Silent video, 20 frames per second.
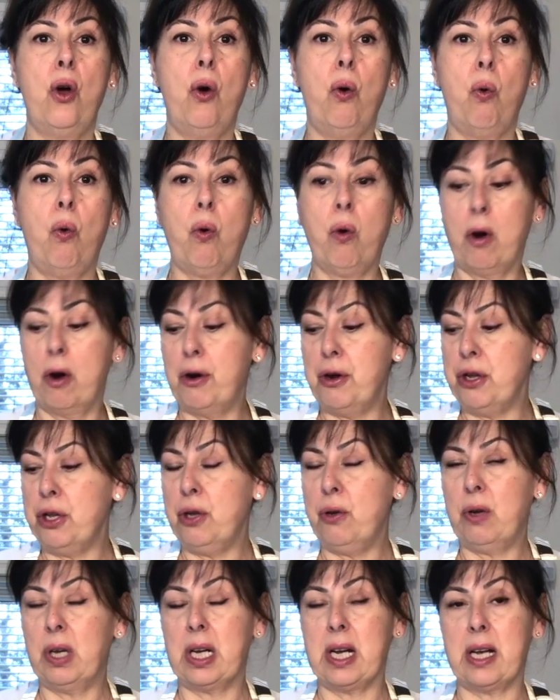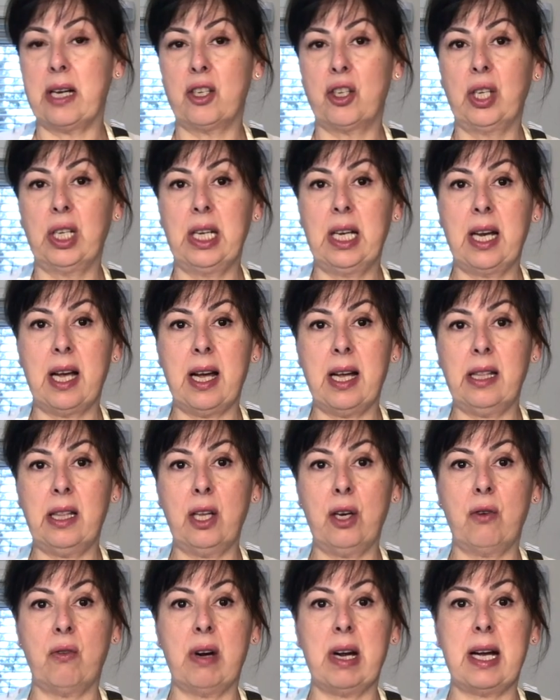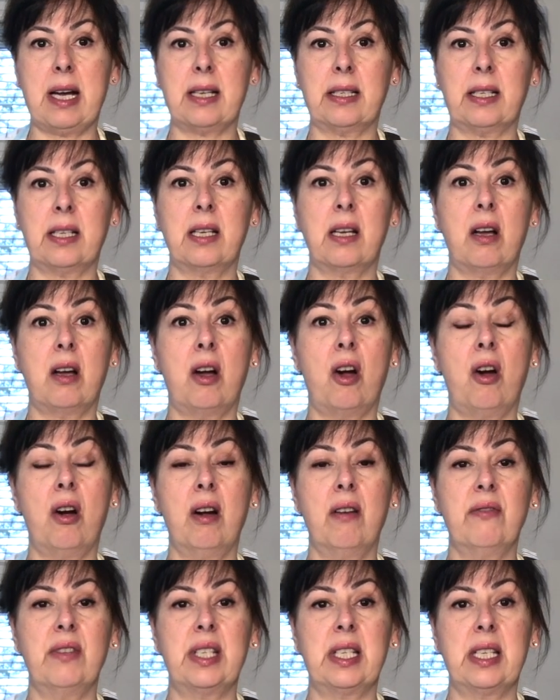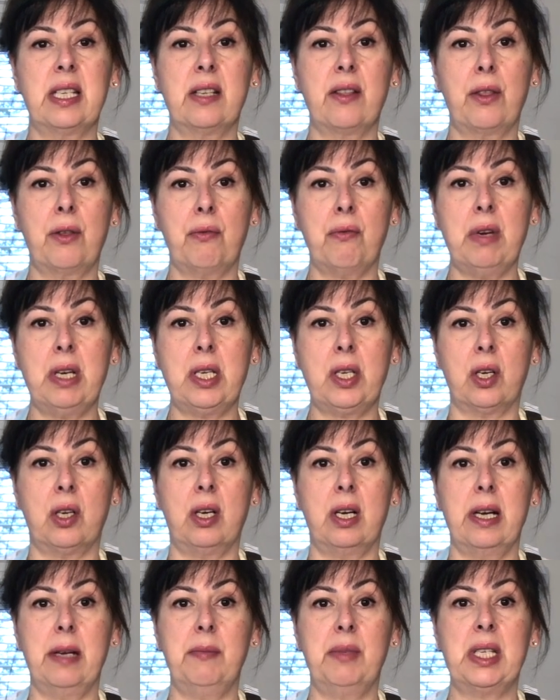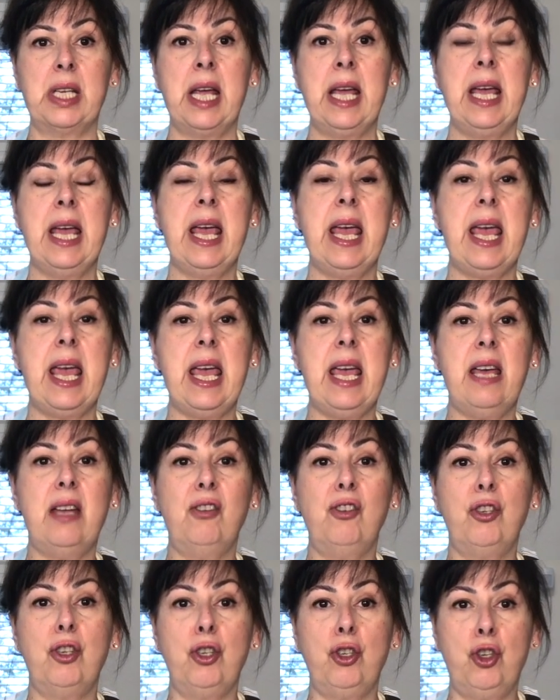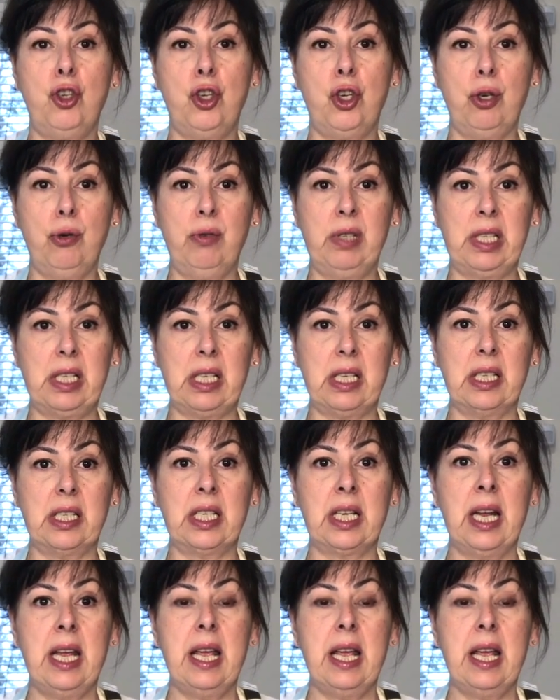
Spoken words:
Or you can actually cut the grass, harvest it 3 times, and juice it.